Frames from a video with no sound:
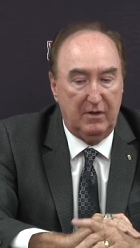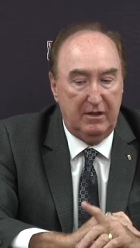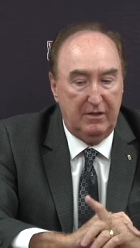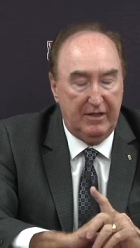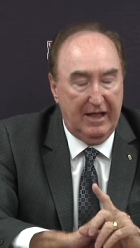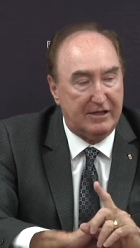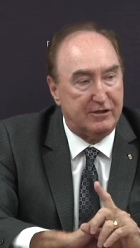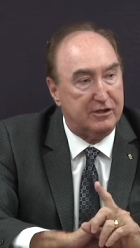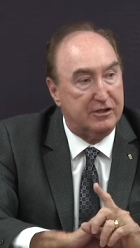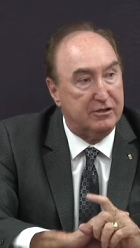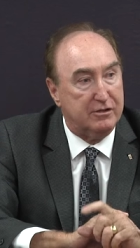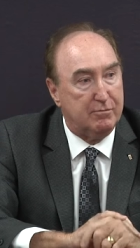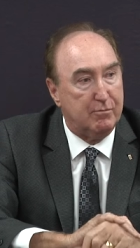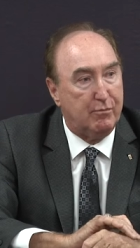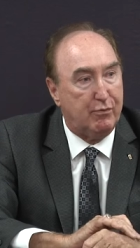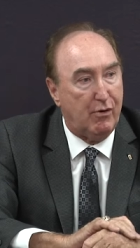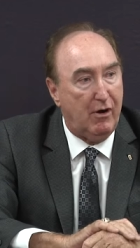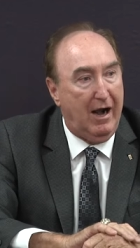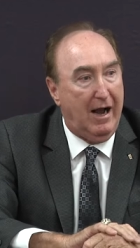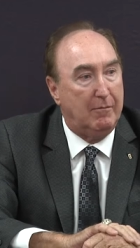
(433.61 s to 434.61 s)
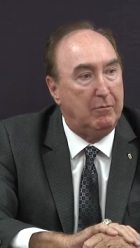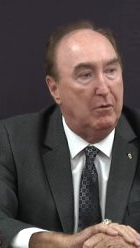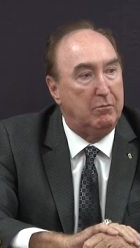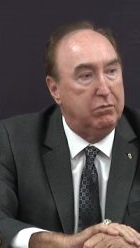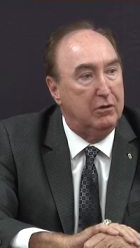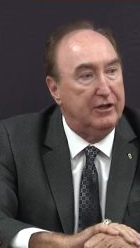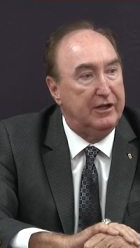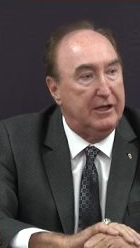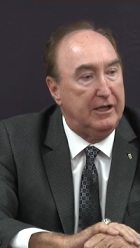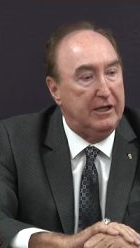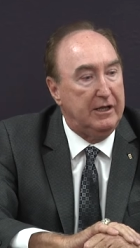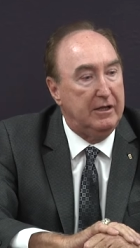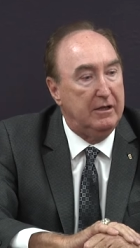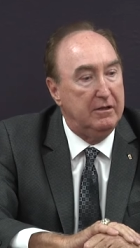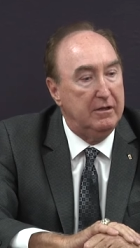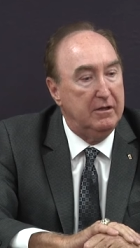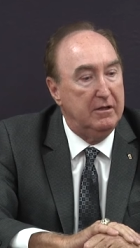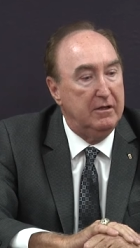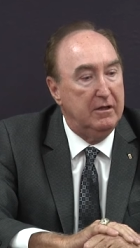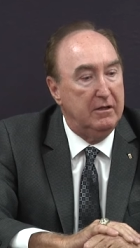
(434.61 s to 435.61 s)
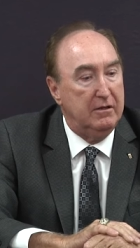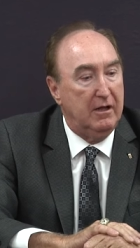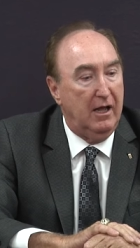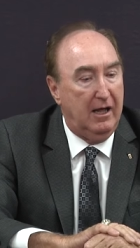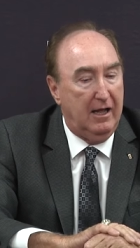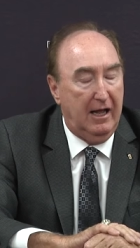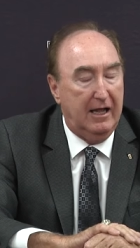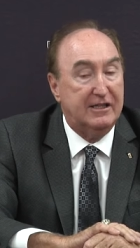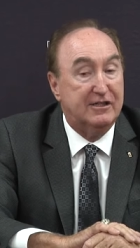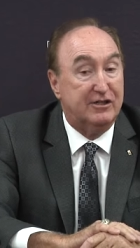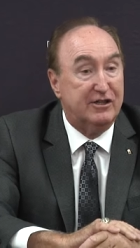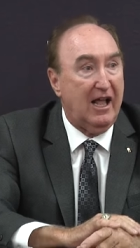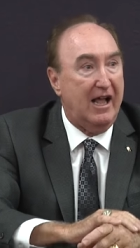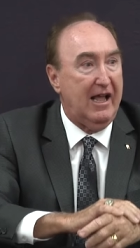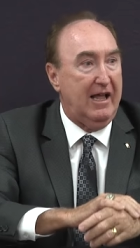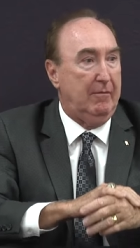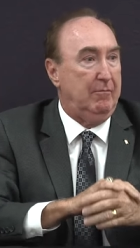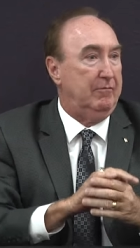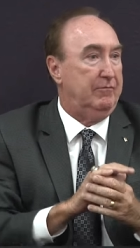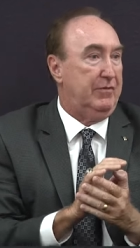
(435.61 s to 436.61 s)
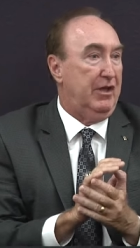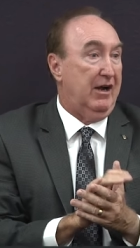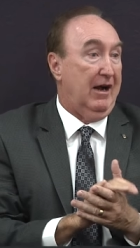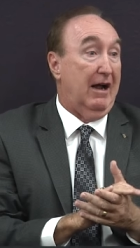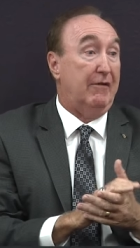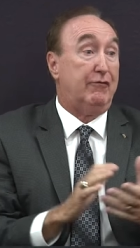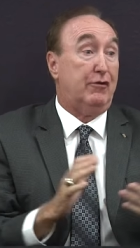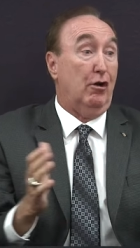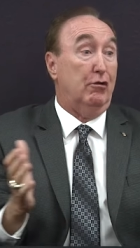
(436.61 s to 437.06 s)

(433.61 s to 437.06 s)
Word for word: that's probably, uh, it's time. You know, I've